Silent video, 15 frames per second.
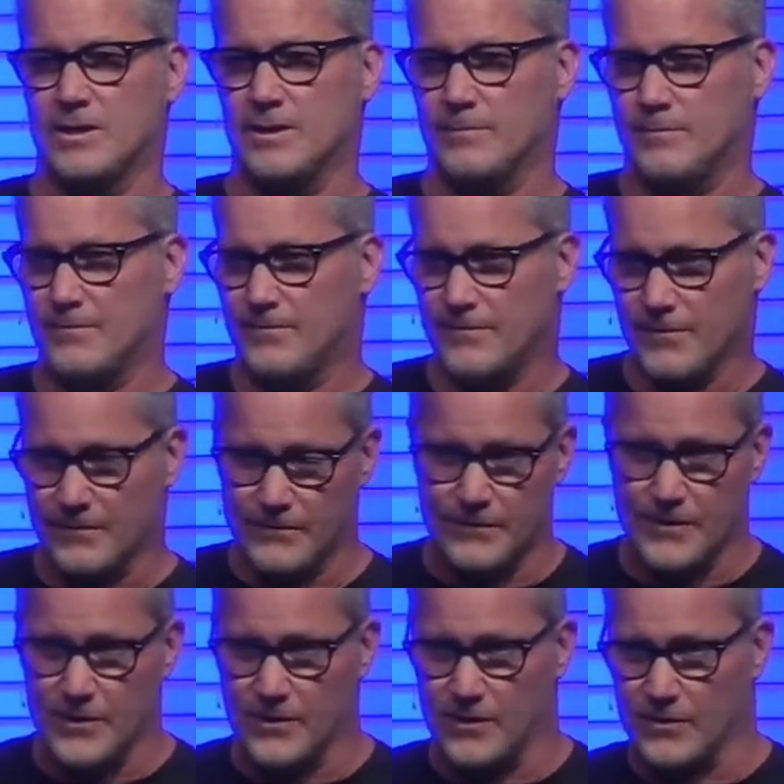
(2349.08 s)
to
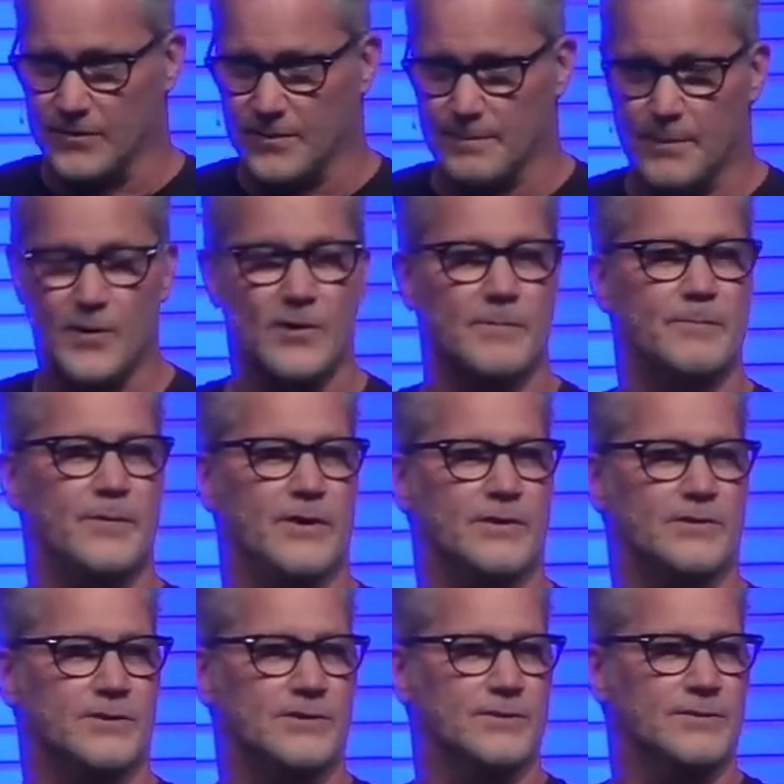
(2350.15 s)
fulfill the
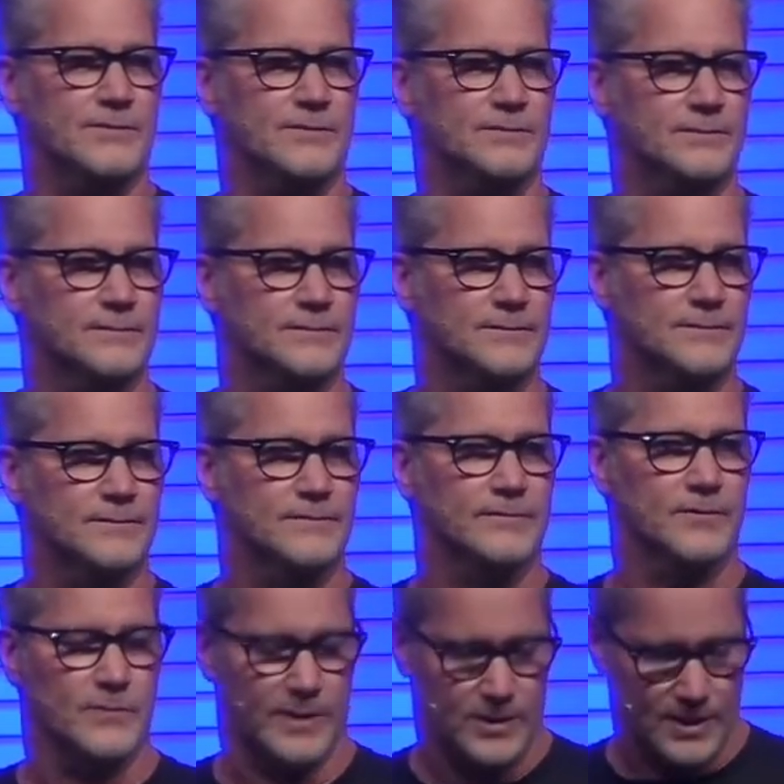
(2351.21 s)
purpose
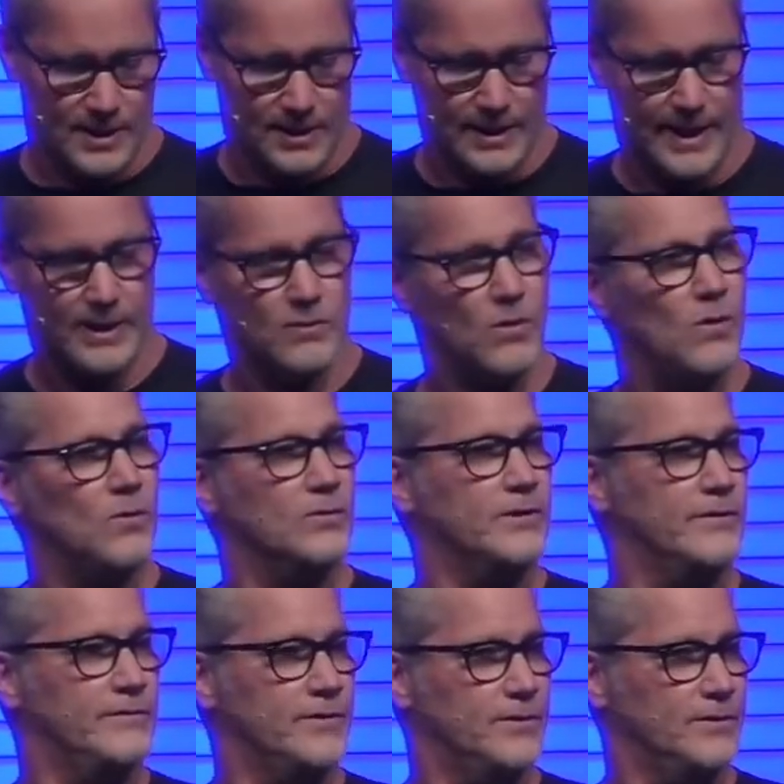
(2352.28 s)
for which he laid hold
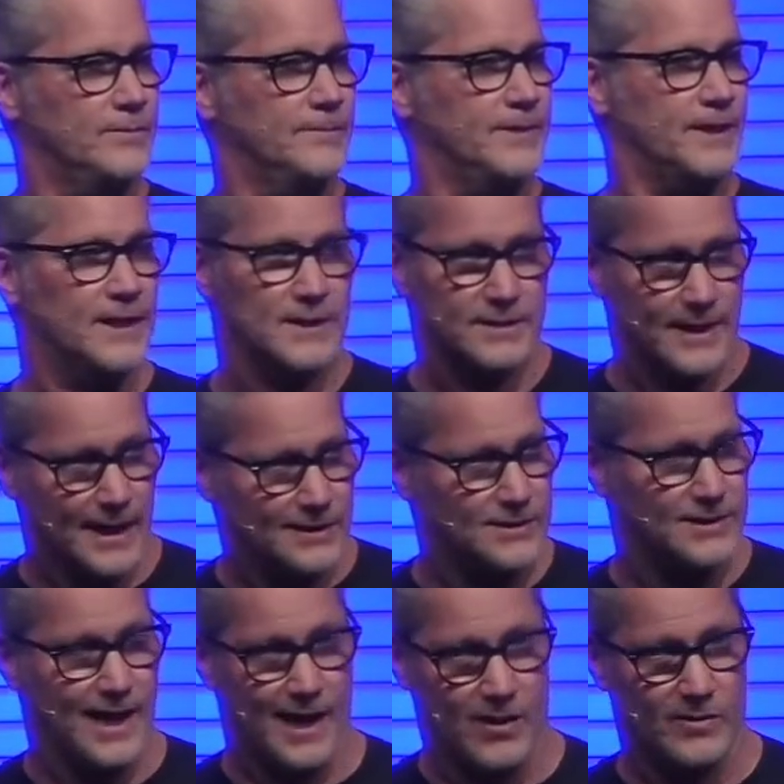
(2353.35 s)
of you because
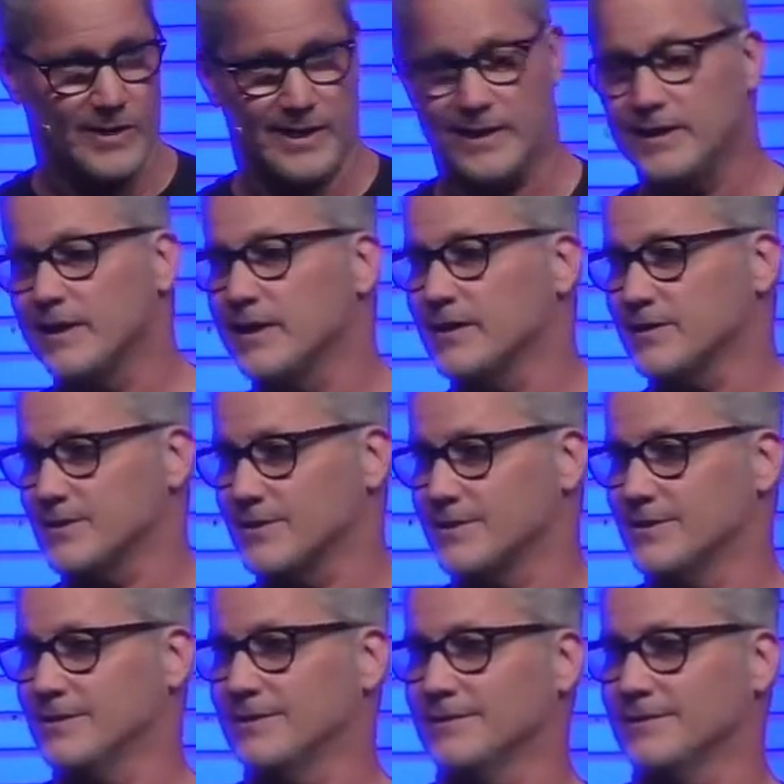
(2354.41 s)
that's how he is.